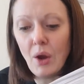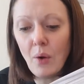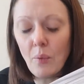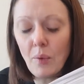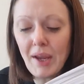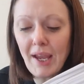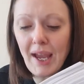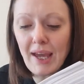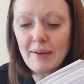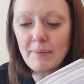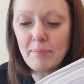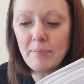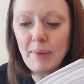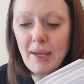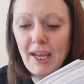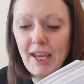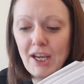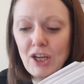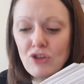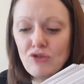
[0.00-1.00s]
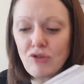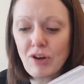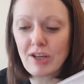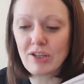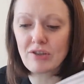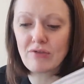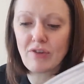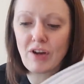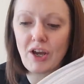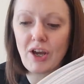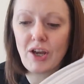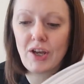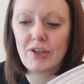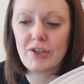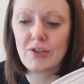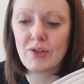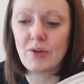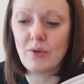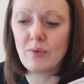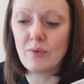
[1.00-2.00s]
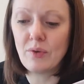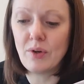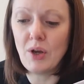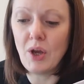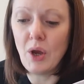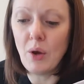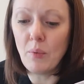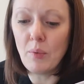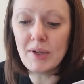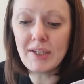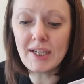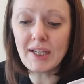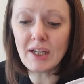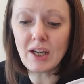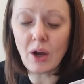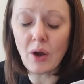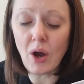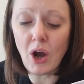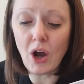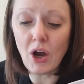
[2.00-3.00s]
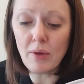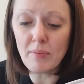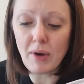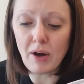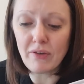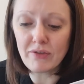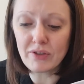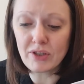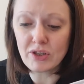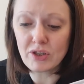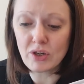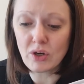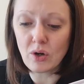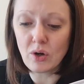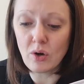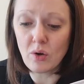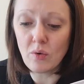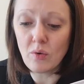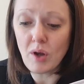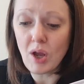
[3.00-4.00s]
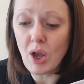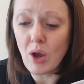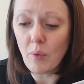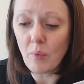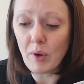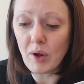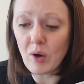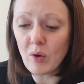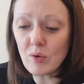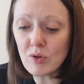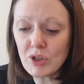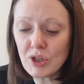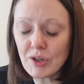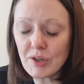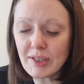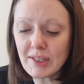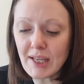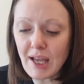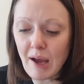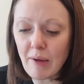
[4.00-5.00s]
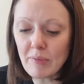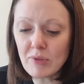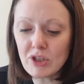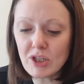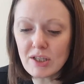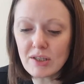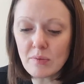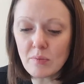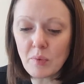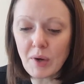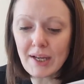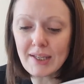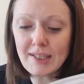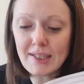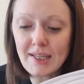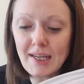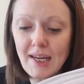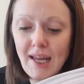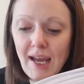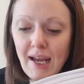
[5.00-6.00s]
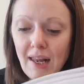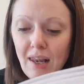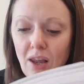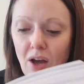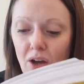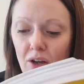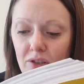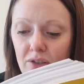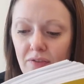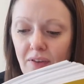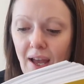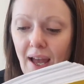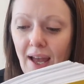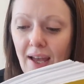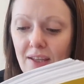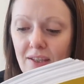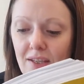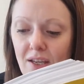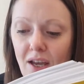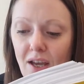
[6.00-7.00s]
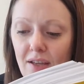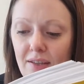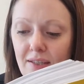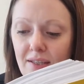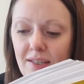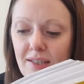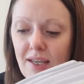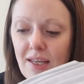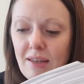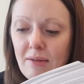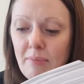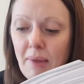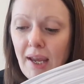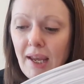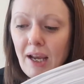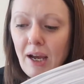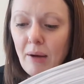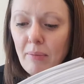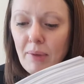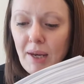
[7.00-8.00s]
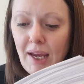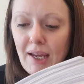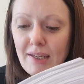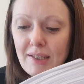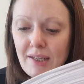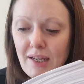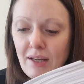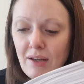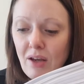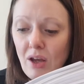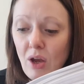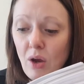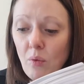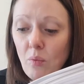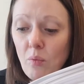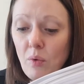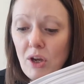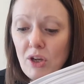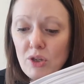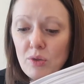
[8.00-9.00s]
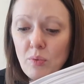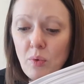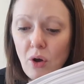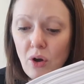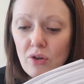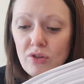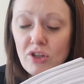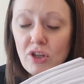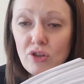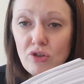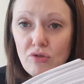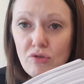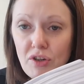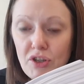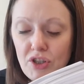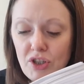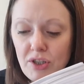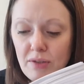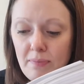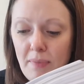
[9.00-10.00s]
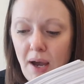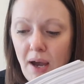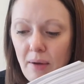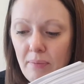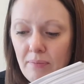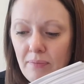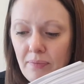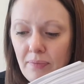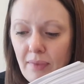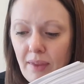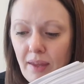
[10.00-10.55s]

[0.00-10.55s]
We had a big dress rehearsal. We didn't go home after school. We all took sandwiches and waited in our class for our turn to see the makeup lady, which was Trisha's mum.